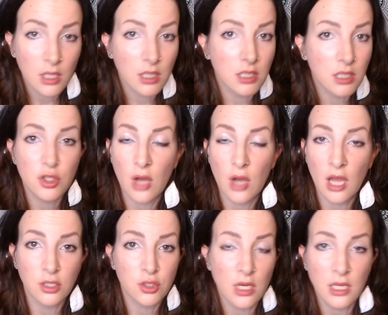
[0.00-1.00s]
is not
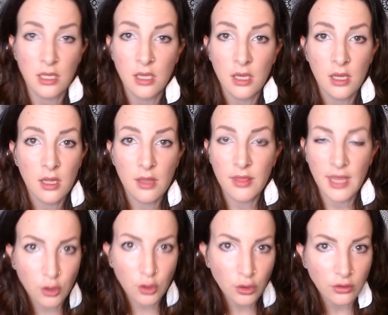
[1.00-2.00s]
actually
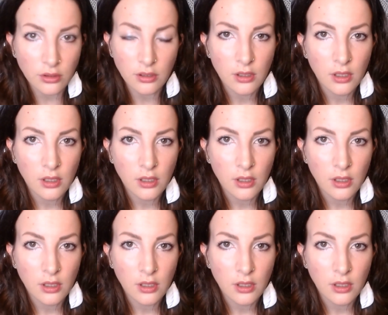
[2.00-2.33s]
that good.